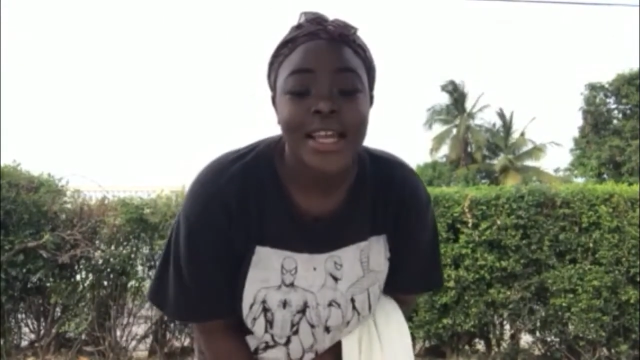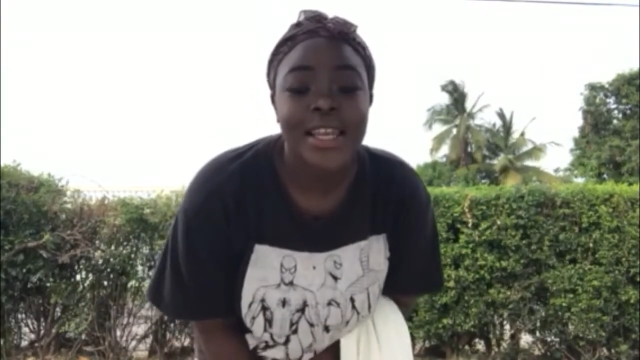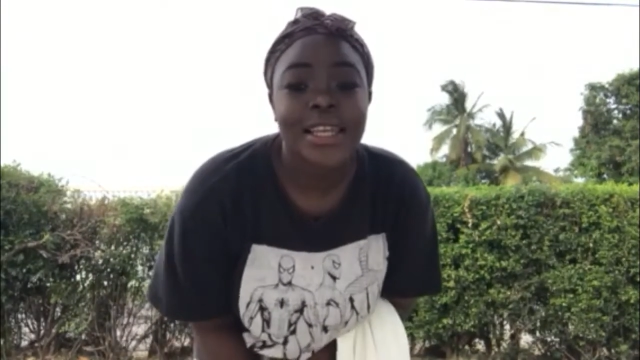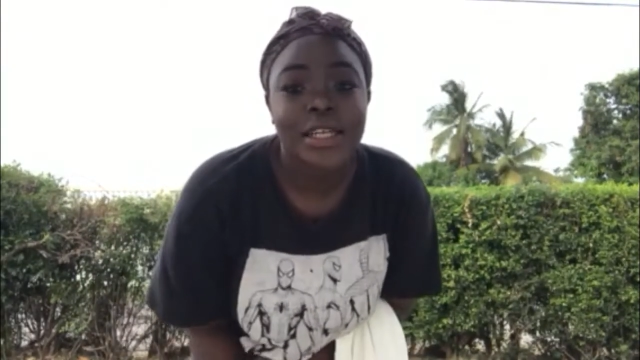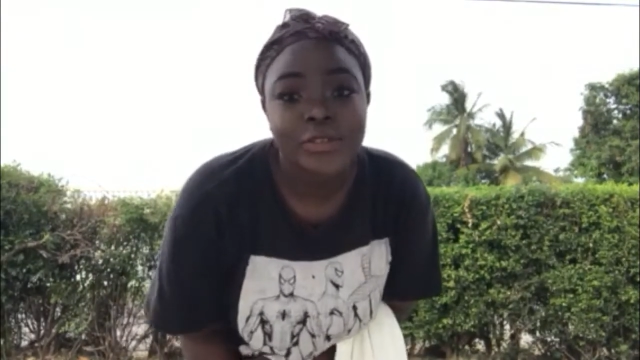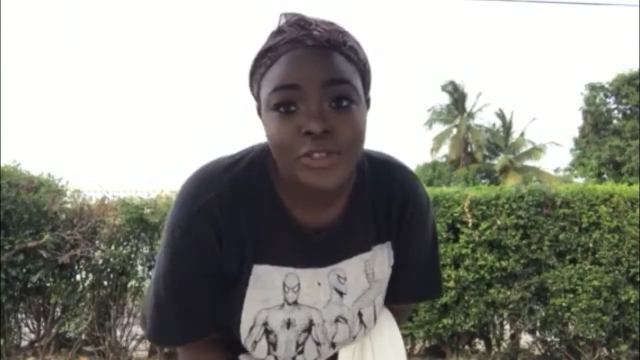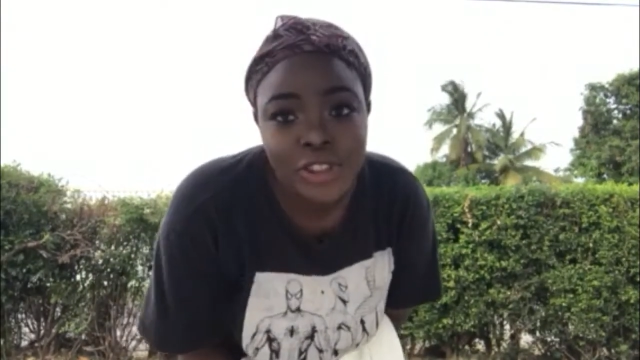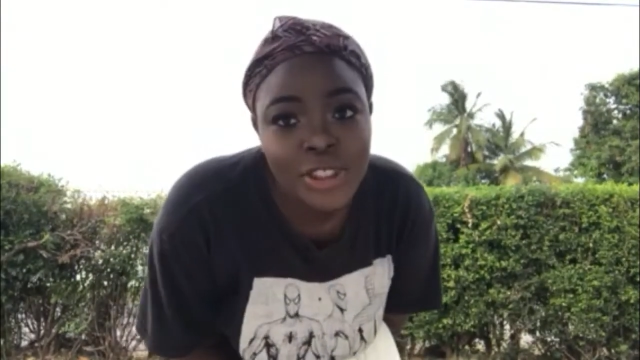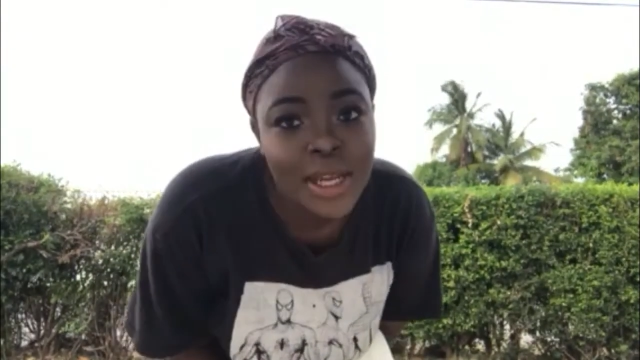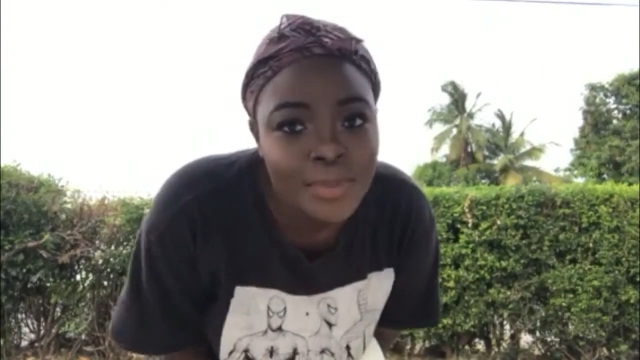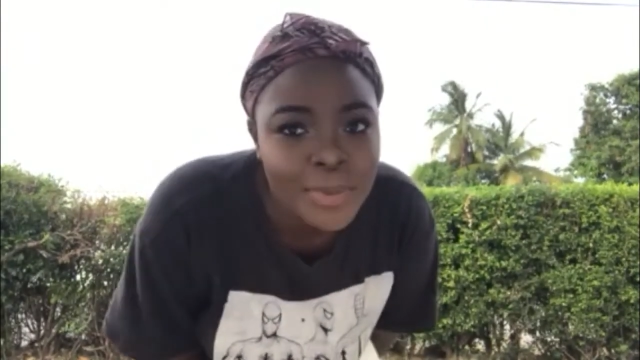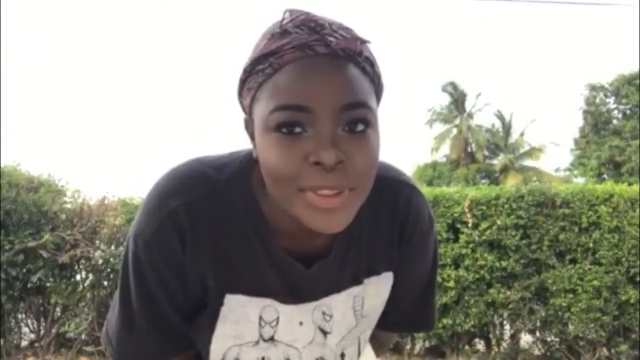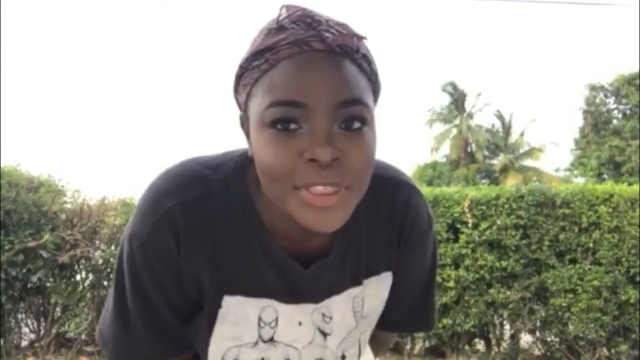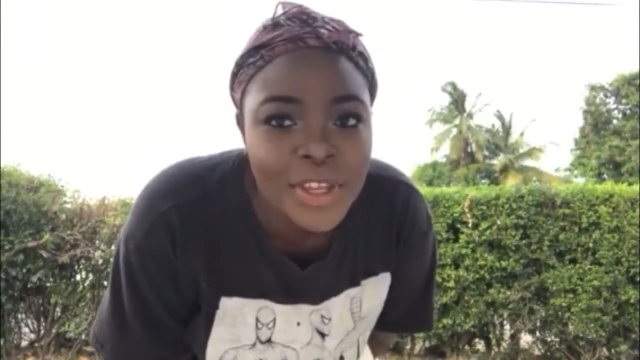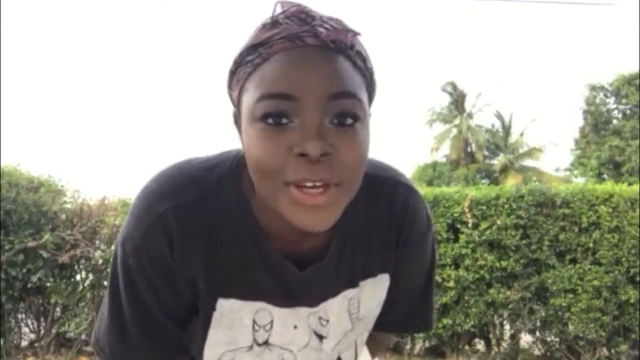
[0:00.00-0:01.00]
I love
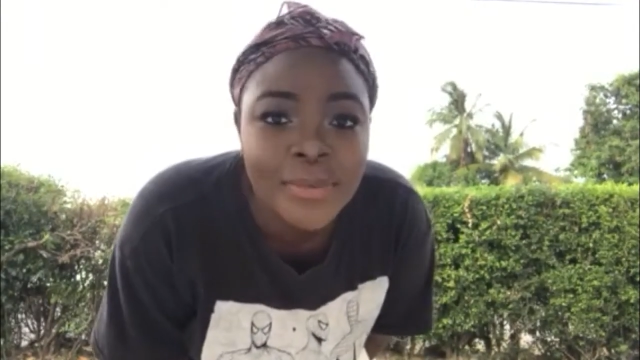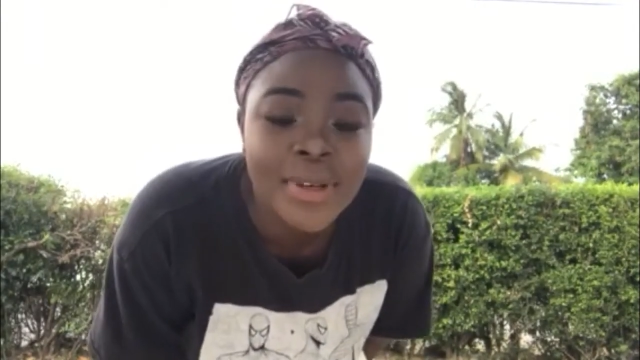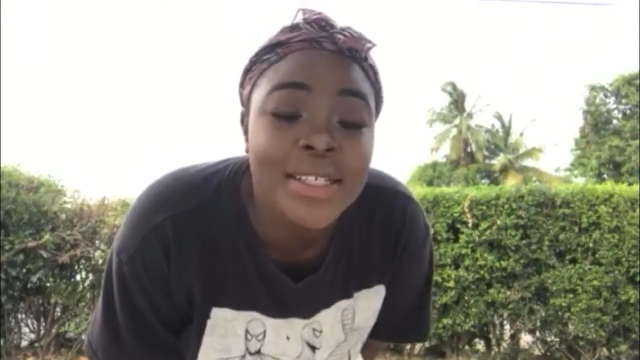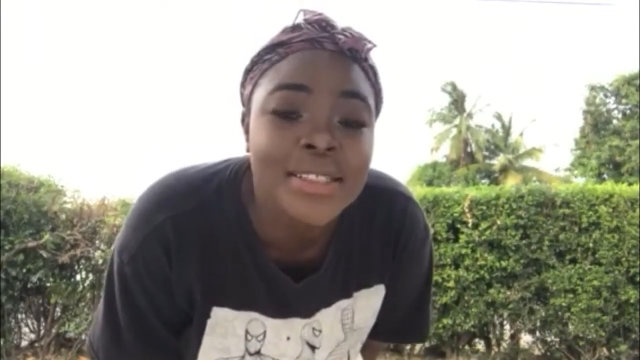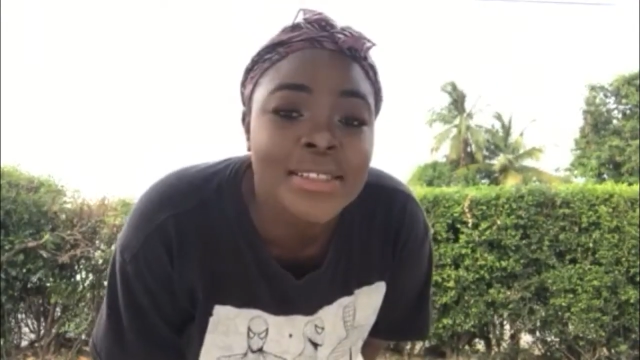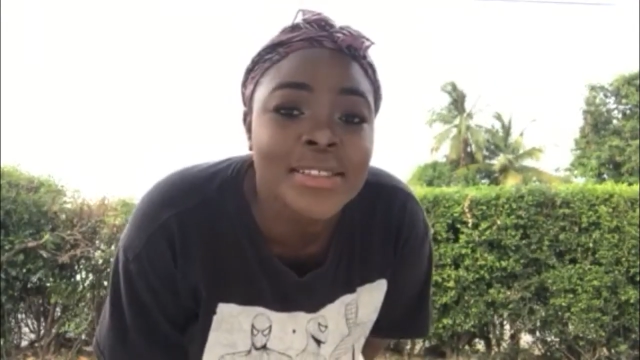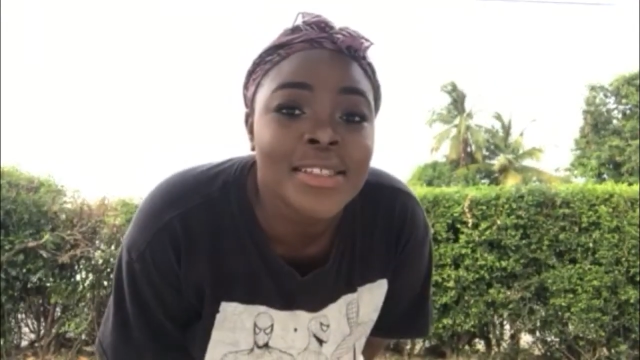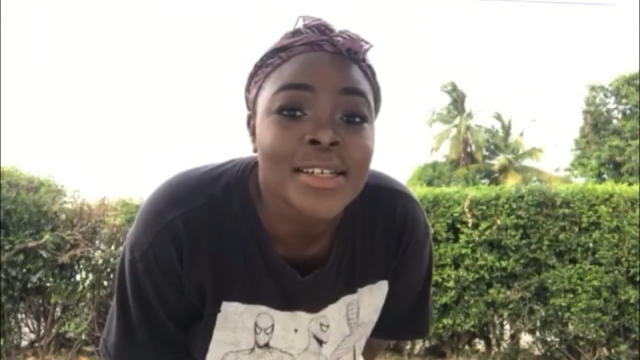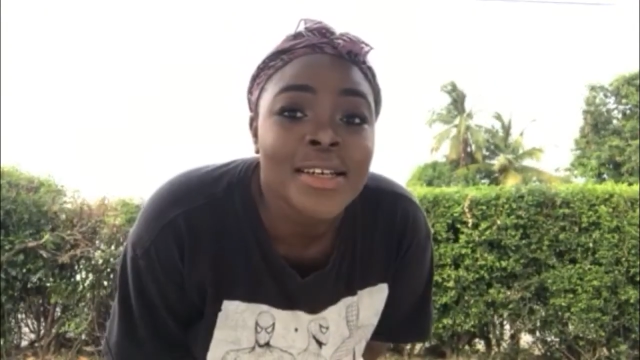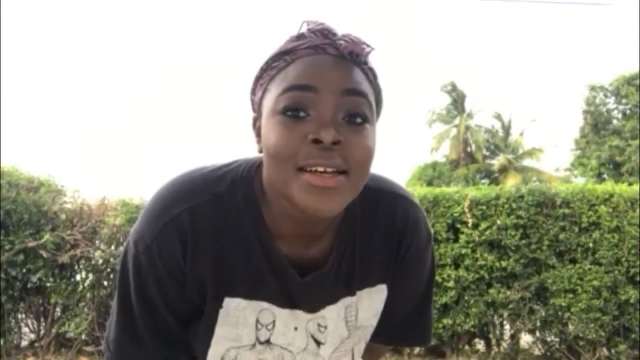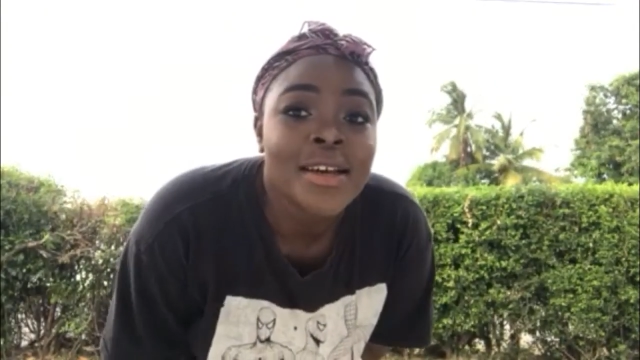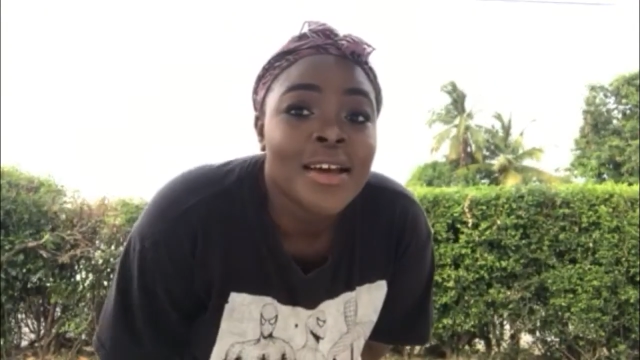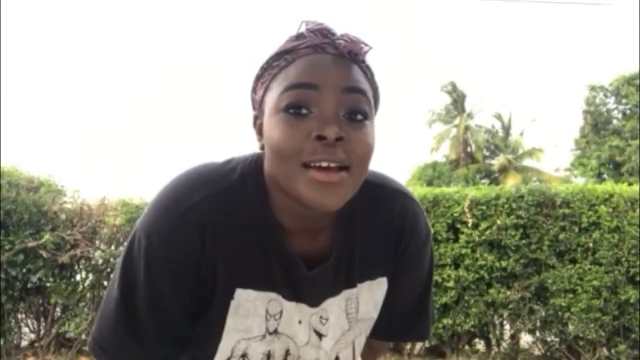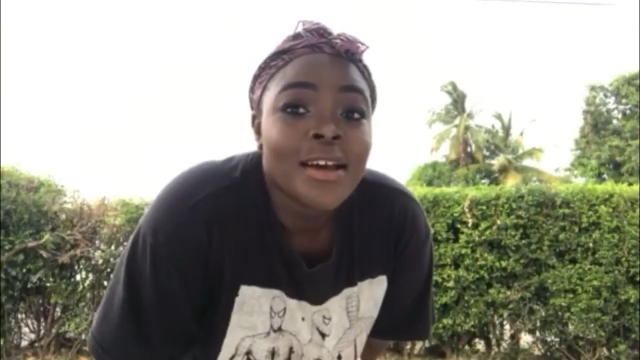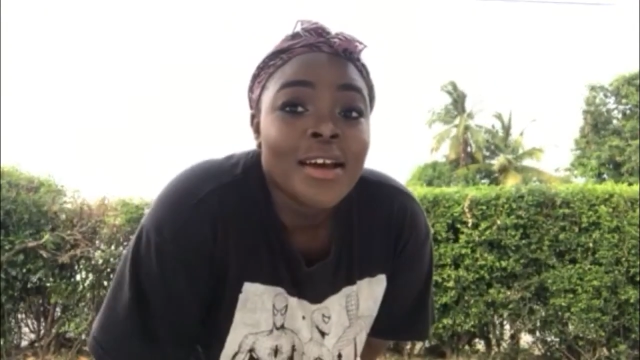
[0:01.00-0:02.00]
shopping there because
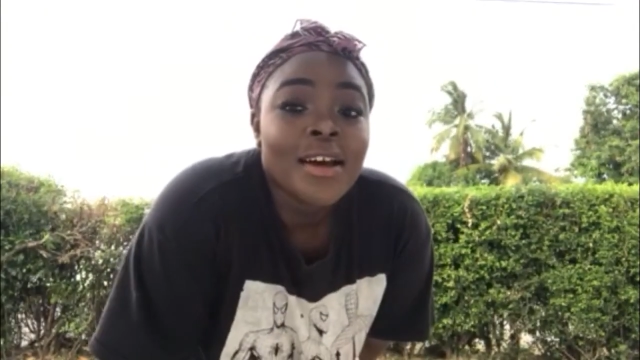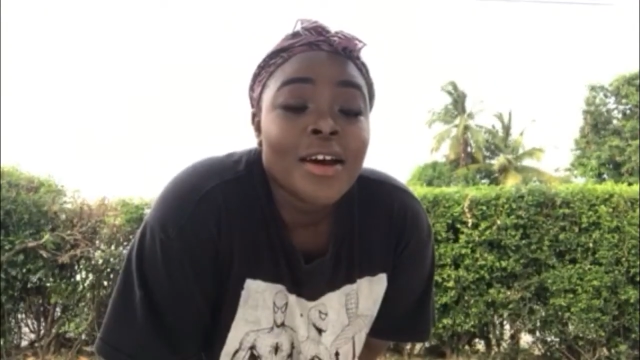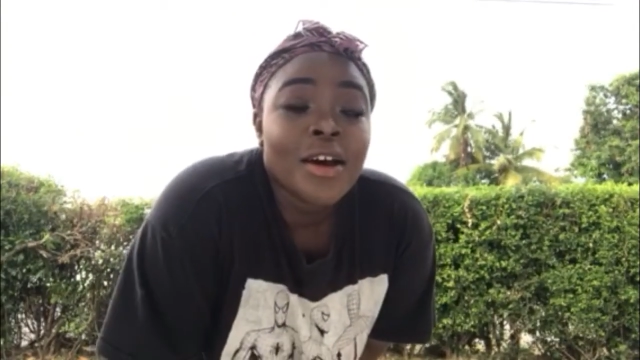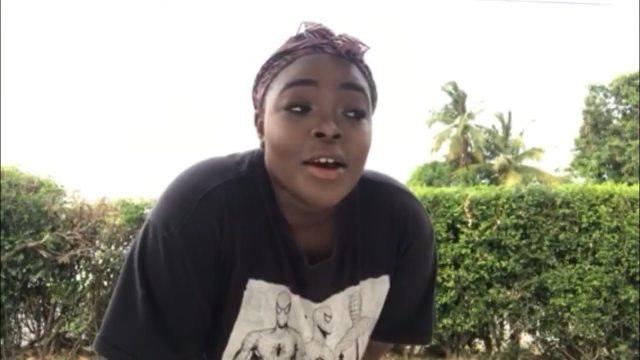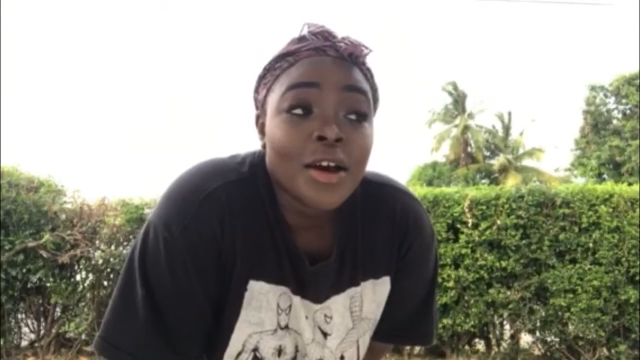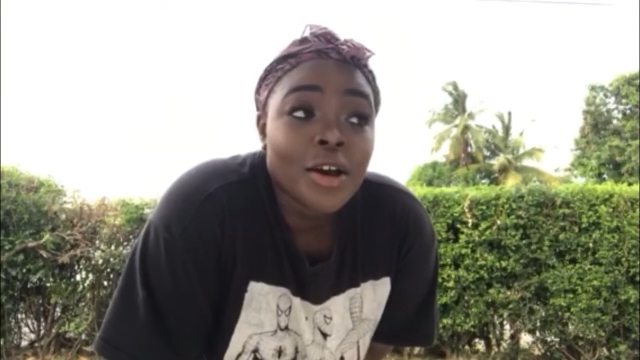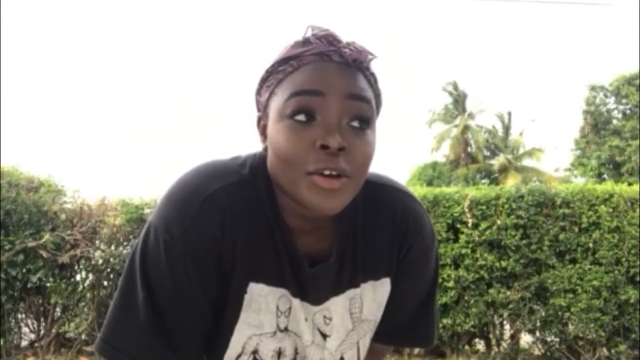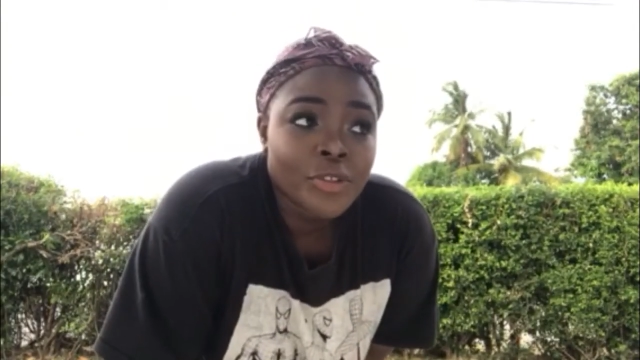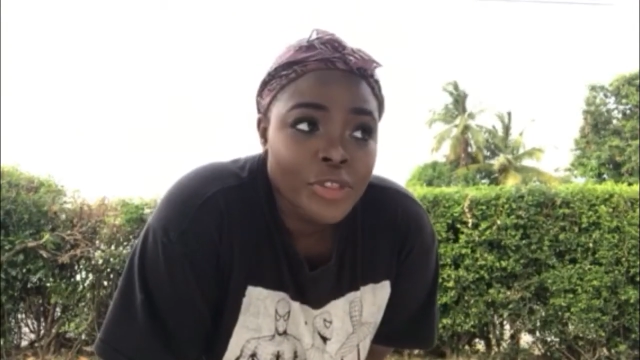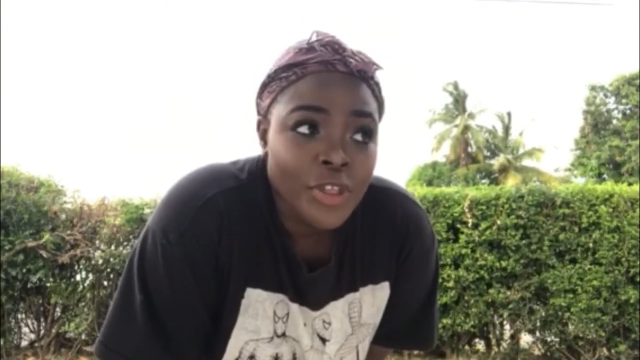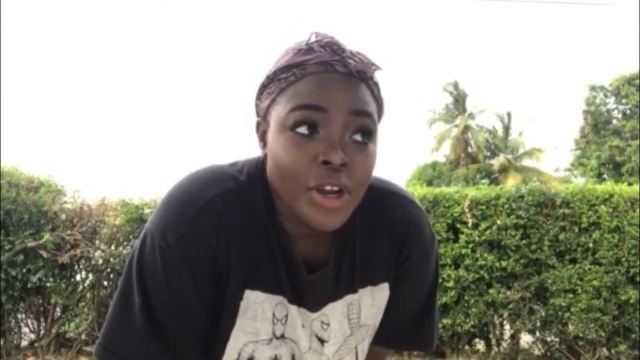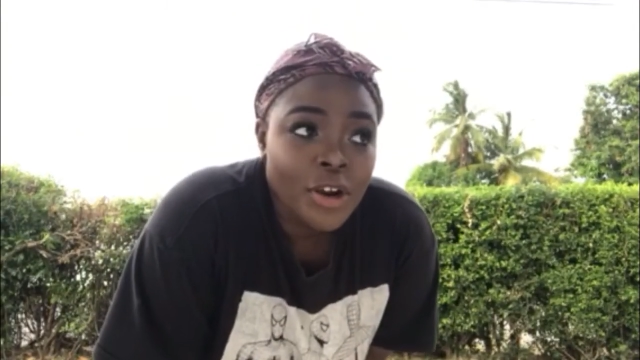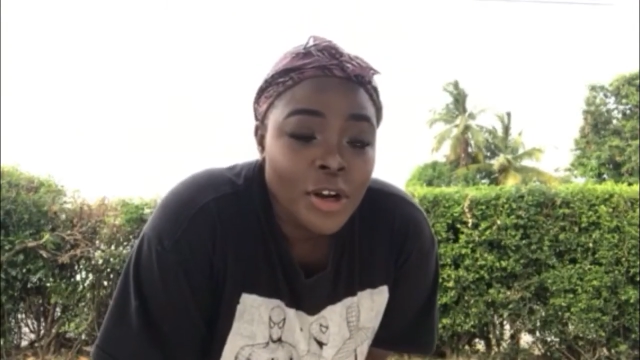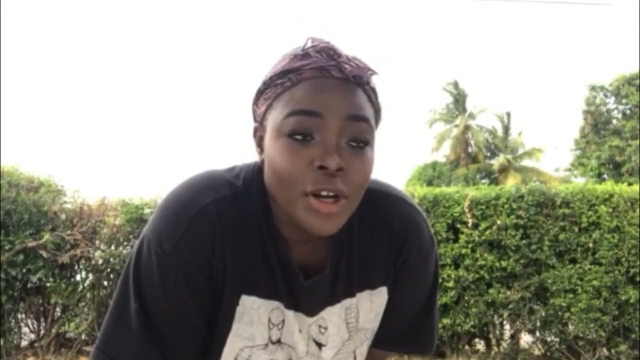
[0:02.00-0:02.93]
their